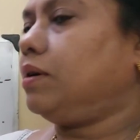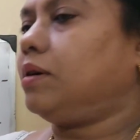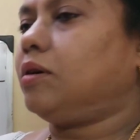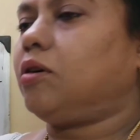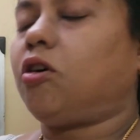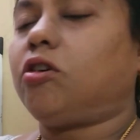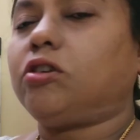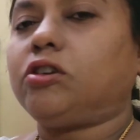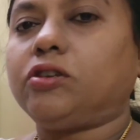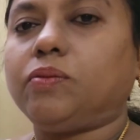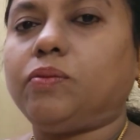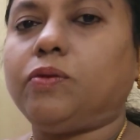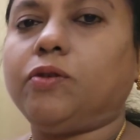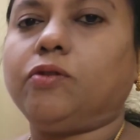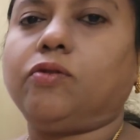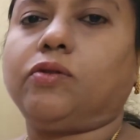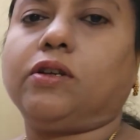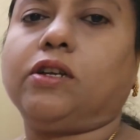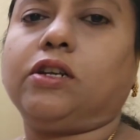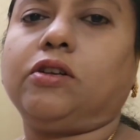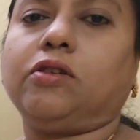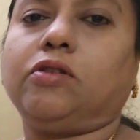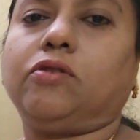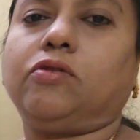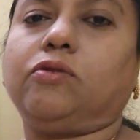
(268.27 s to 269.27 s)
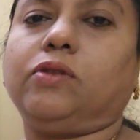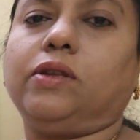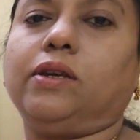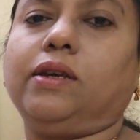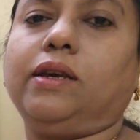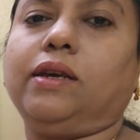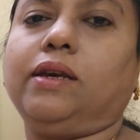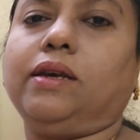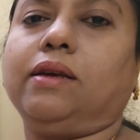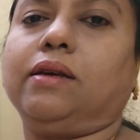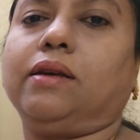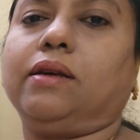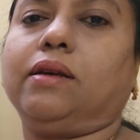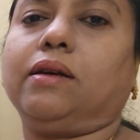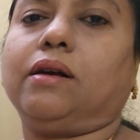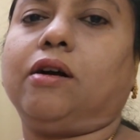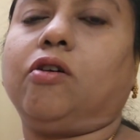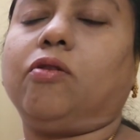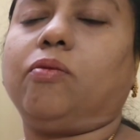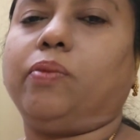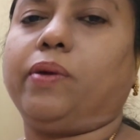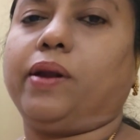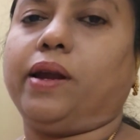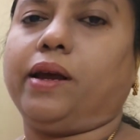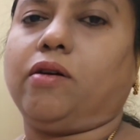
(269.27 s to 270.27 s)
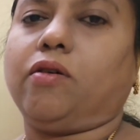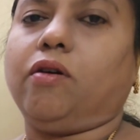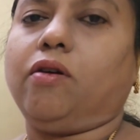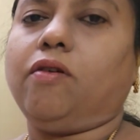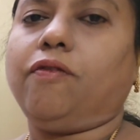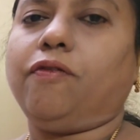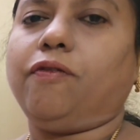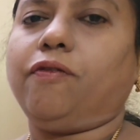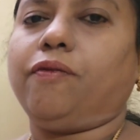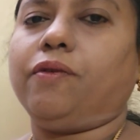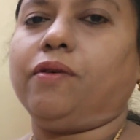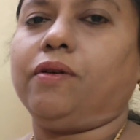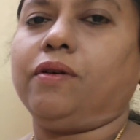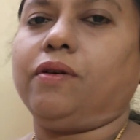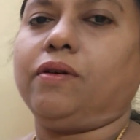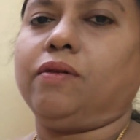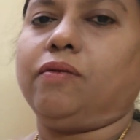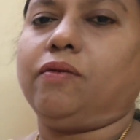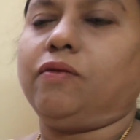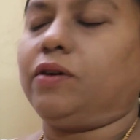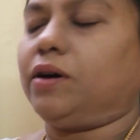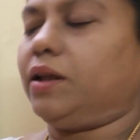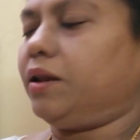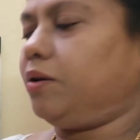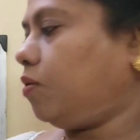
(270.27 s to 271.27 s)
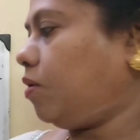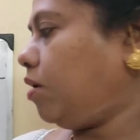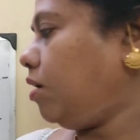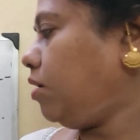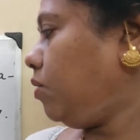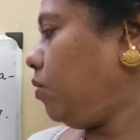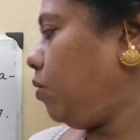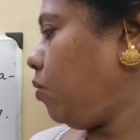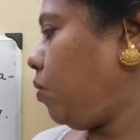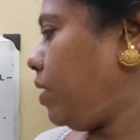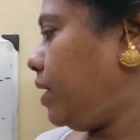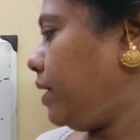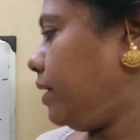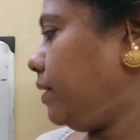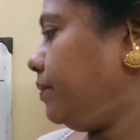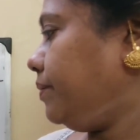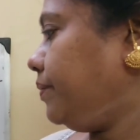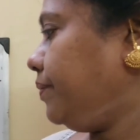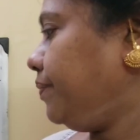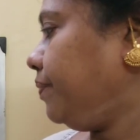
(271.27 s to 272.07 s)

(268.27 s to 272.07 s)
contributed to the outbreak of World War I.